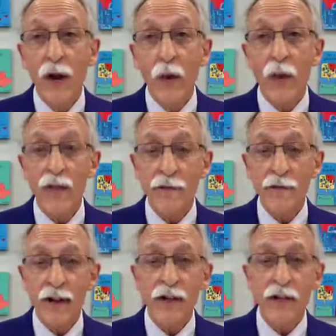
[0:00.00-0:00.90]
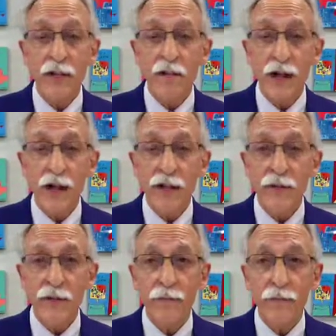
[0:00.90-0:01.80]
Well, as a financial
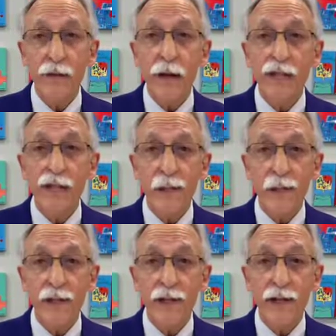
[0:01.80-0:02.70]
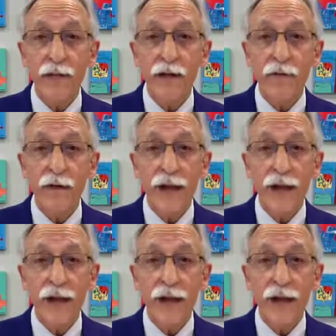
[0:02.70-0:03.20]
advisor, it was completely different.